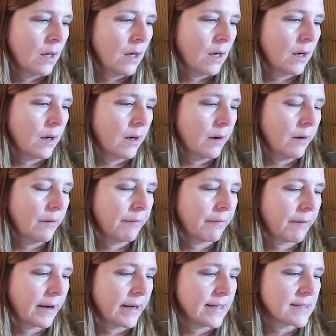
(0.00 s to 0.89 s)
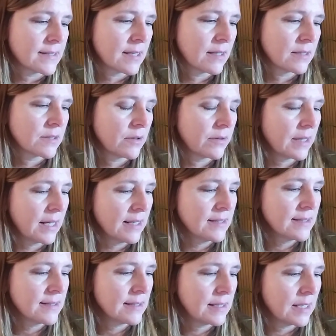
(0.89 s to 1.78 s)
All right, so
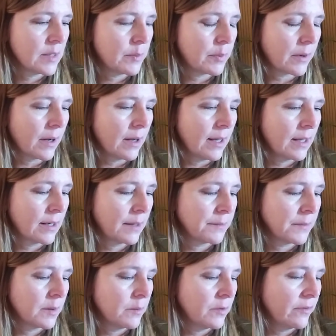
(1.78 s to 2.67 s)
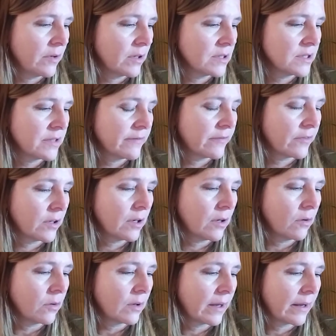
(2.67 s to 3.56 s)
that's Libra, and I'm going to move on to
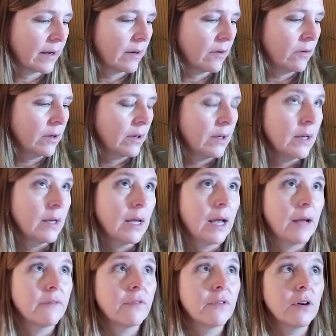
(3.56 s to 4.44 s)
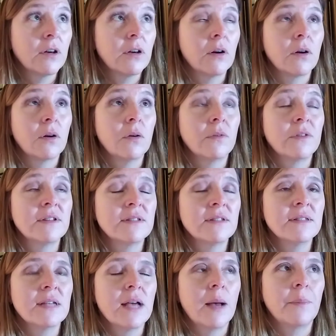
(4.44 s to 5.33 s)
Virgo now. And Virgo, this
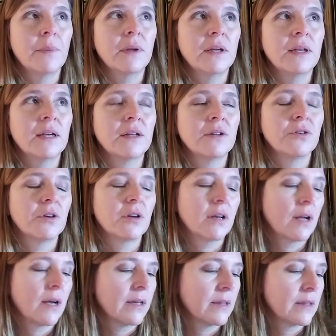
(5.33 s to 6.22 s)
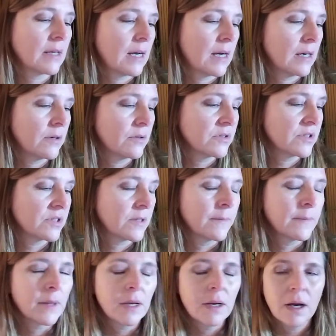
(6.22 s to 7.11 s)
is happening in your ninth house
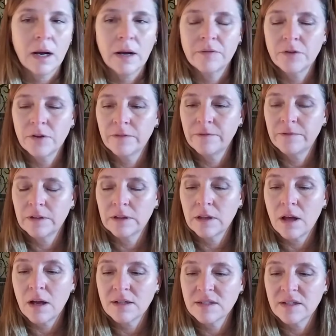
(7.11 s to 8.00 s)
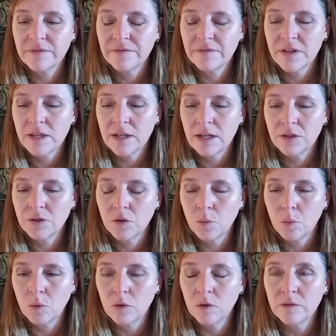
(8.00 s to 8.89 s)
of your philosophy and your
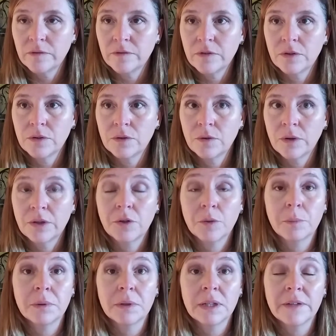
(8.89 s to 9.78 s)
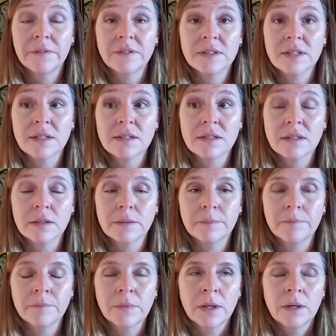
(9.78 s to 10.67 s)
worldview and your belief system.